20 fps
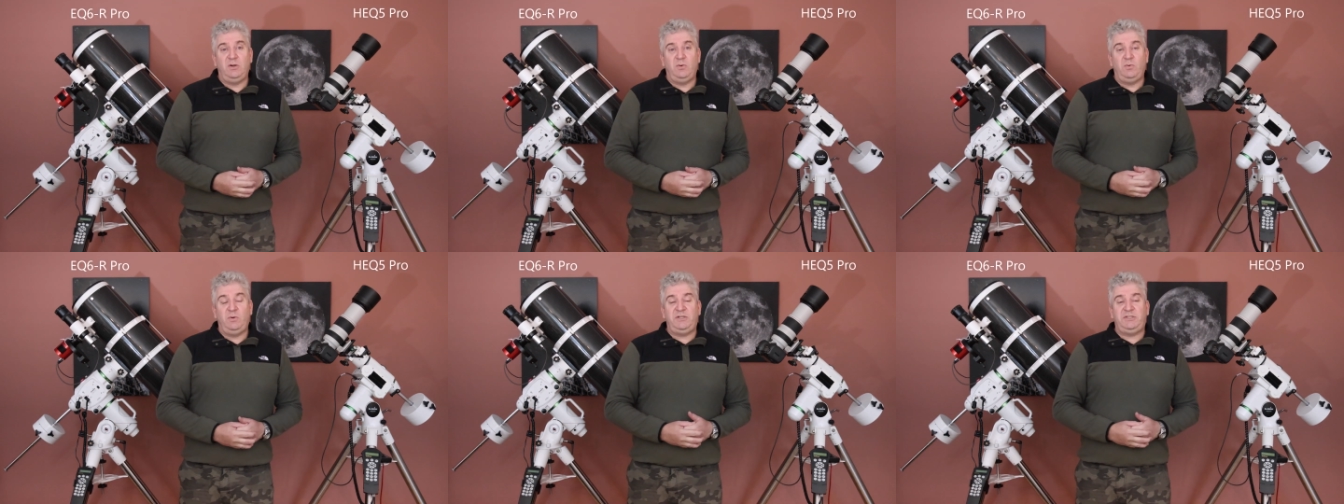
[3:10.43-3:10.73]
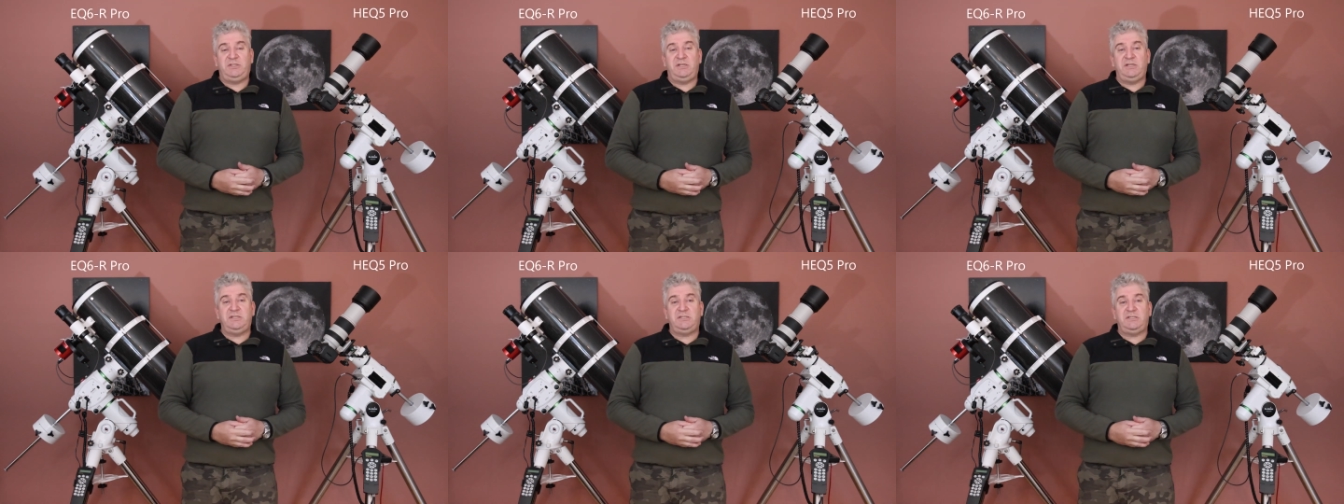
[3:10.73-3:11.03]

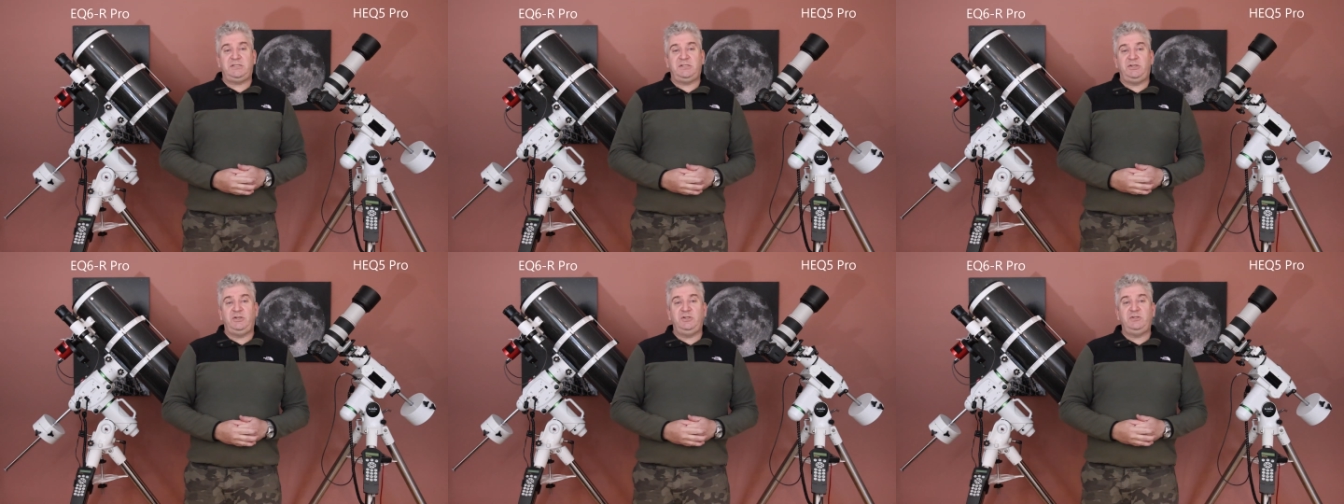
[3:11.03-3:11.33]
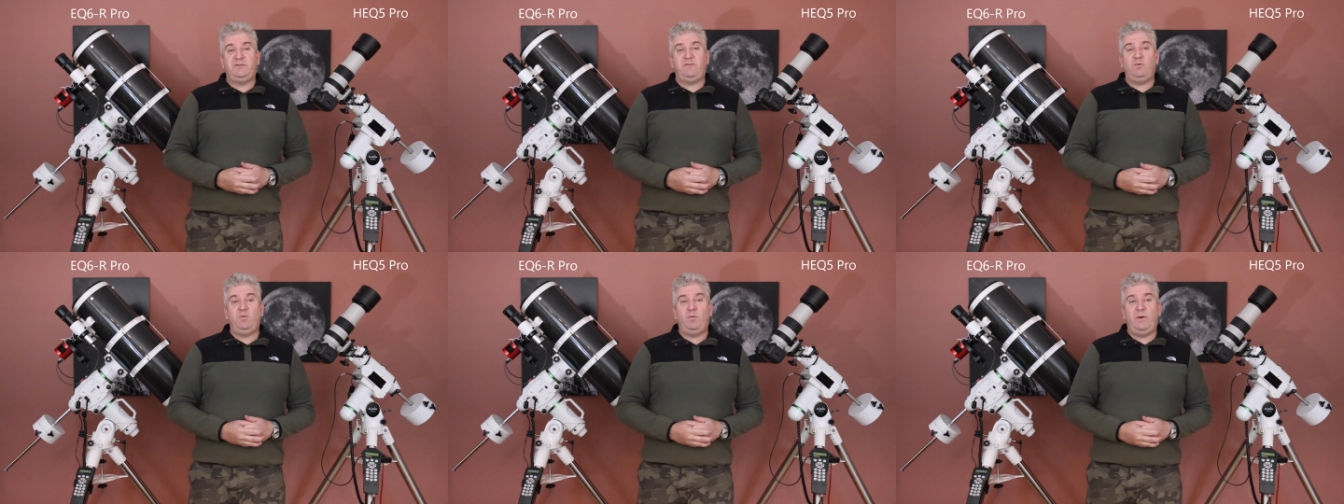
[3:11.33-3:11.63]
which is
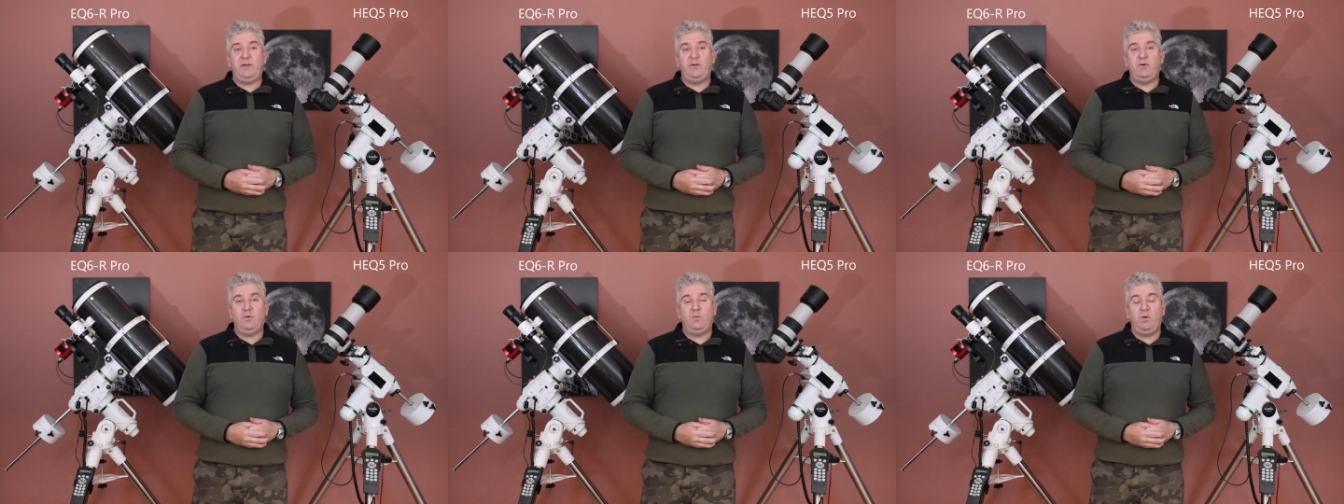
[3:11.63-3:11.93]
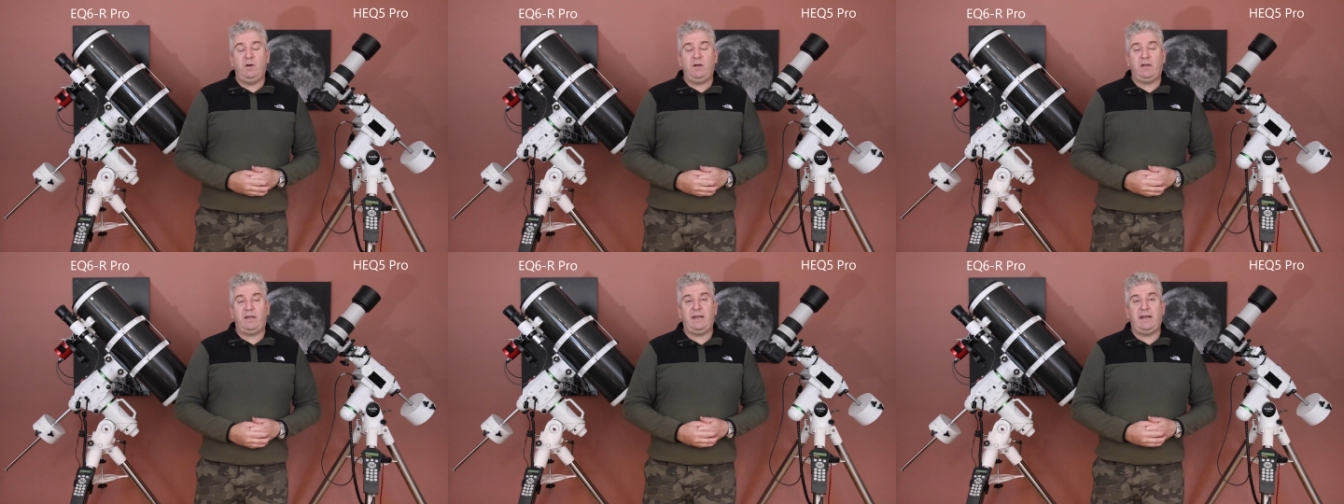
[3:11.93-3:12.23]
useful when you're
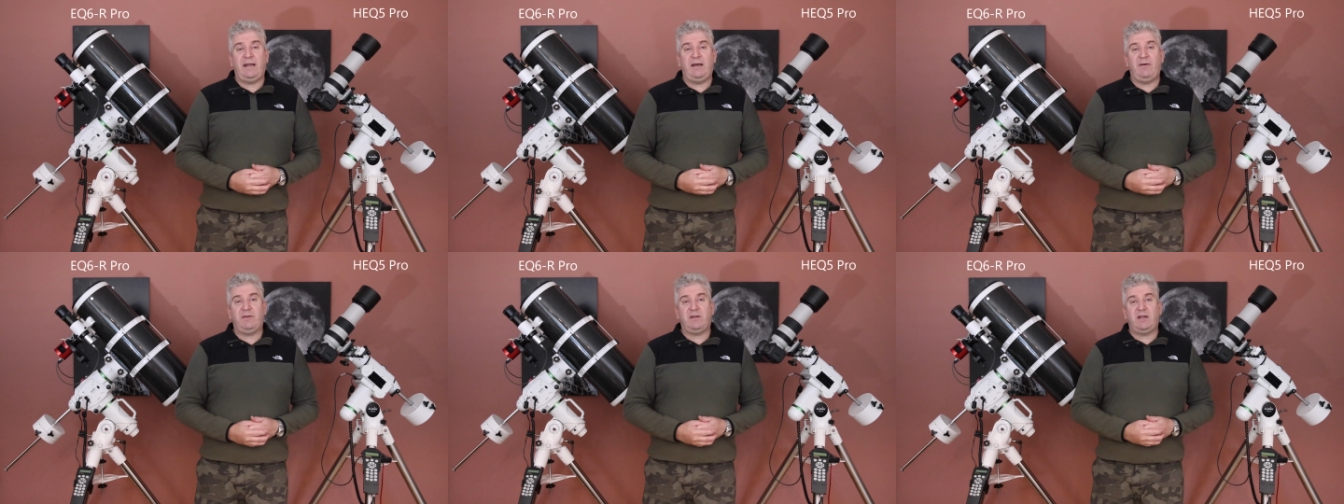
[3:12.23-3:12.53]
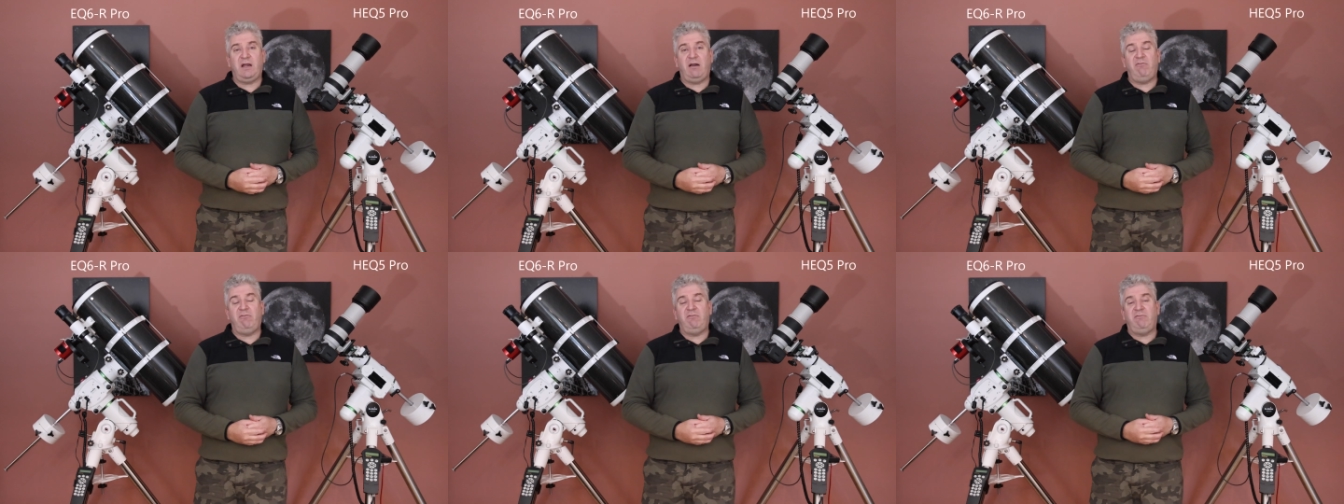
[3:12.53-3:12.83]
working out the
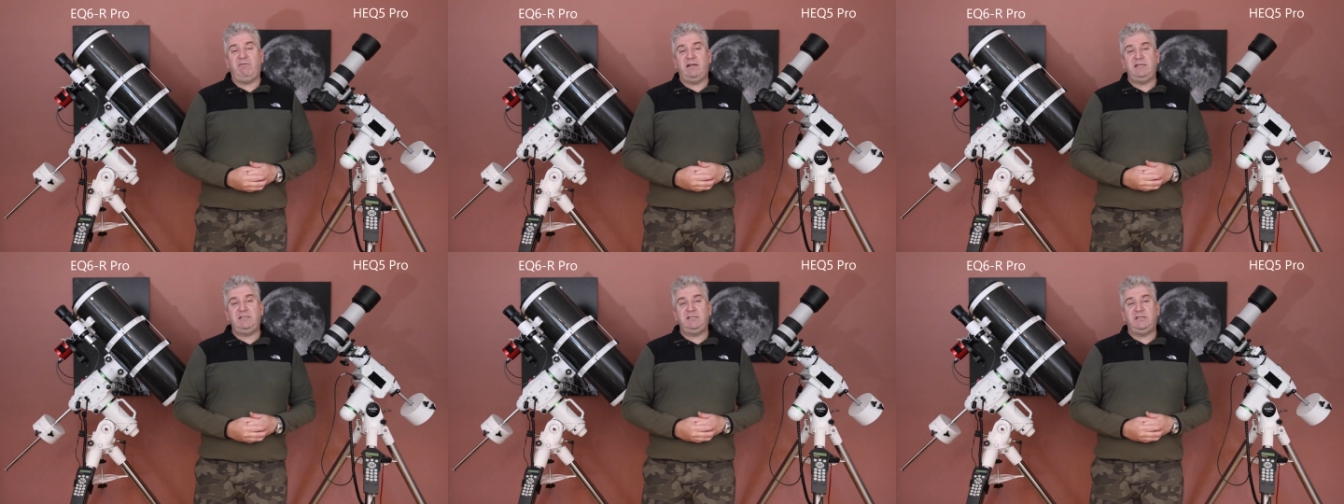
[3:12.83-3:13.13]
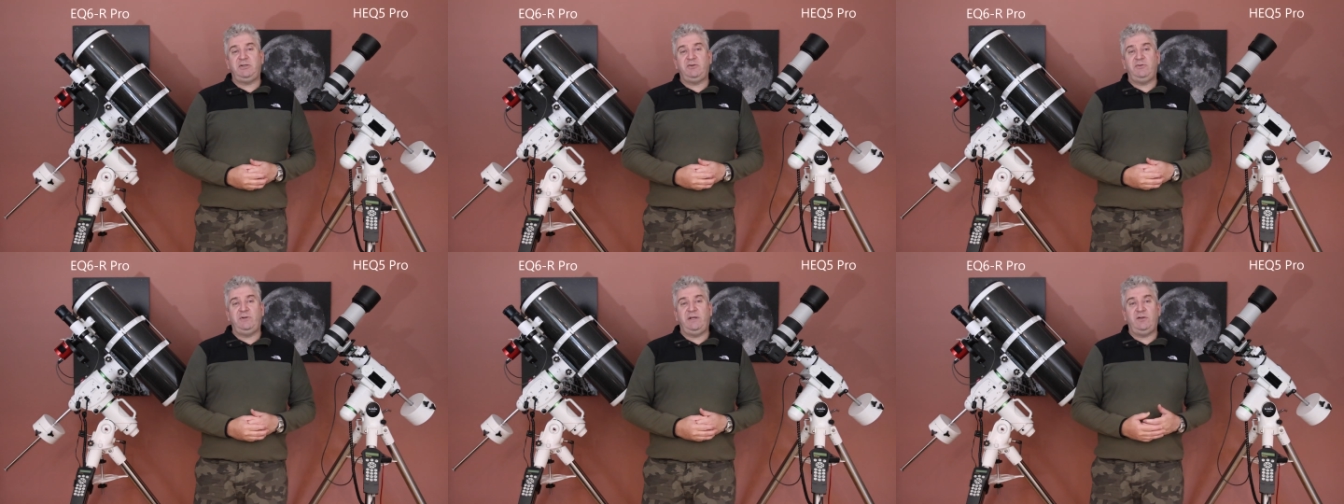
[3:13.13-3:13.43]
current
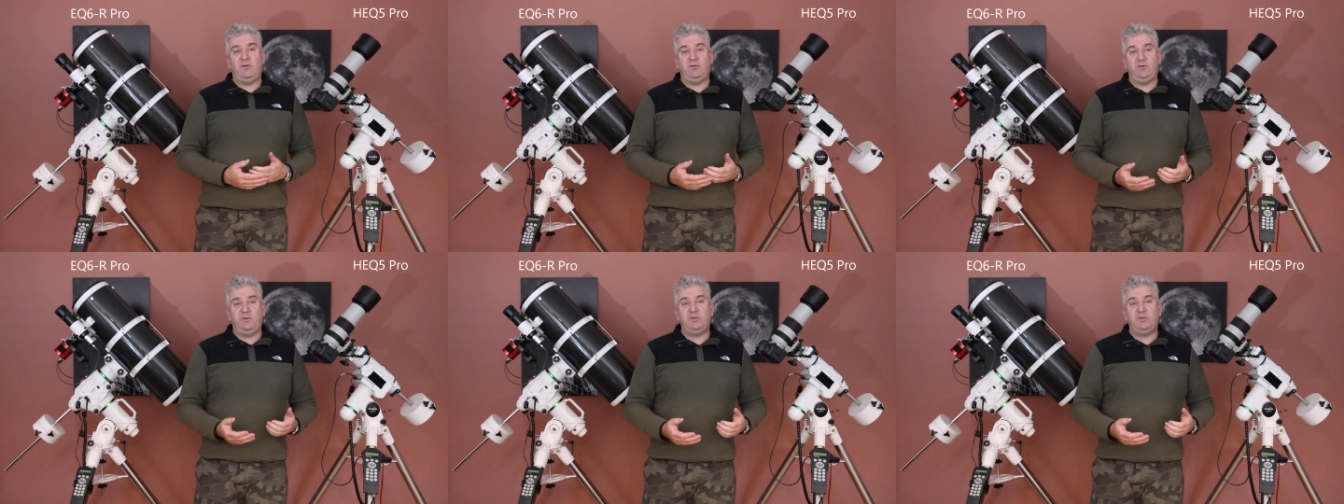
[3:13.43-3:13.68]
rating you need on